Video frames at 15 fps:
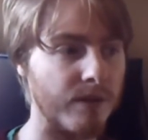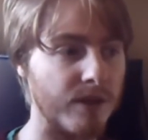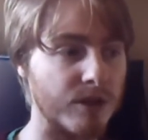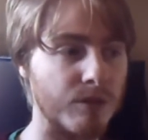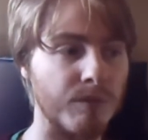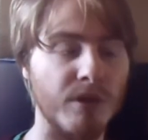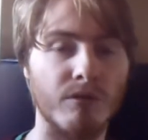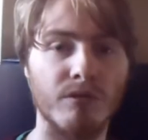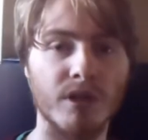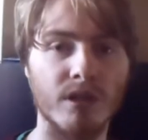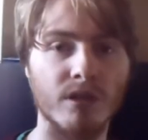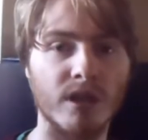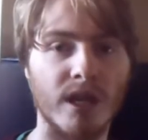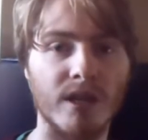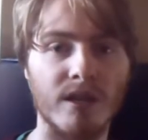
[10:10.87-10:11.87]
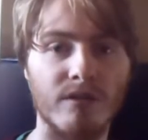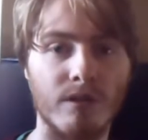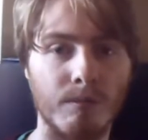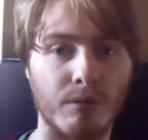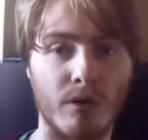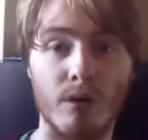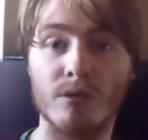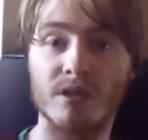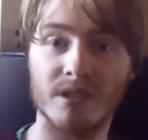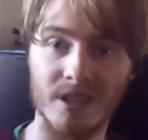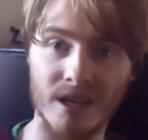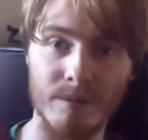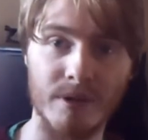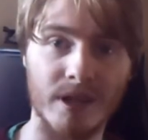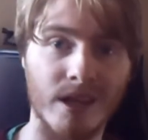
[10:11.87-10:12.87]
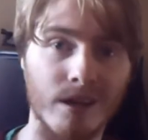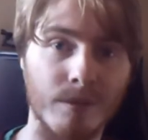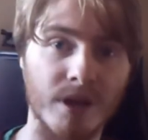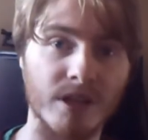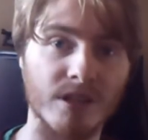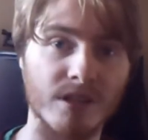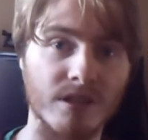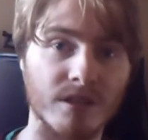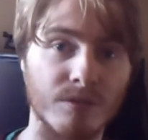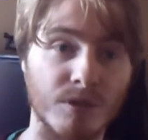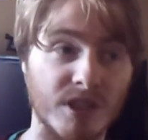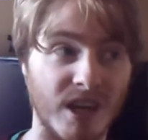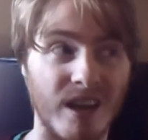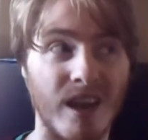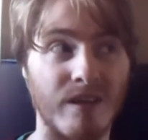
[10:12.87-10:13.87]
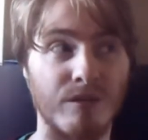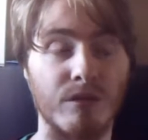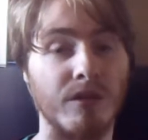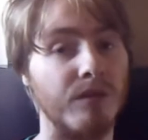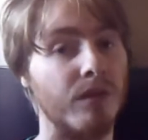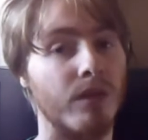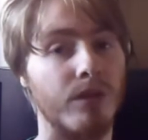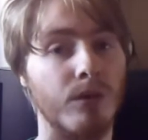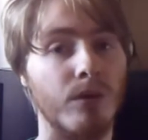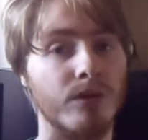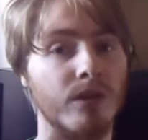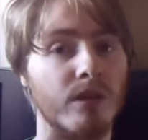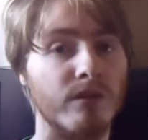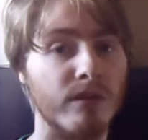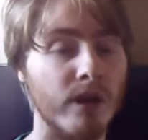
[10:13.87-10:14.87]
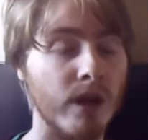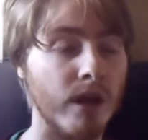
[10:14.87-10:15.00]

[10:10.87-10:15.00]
this would be a really good idea for prototyping animations, which I never even thought of.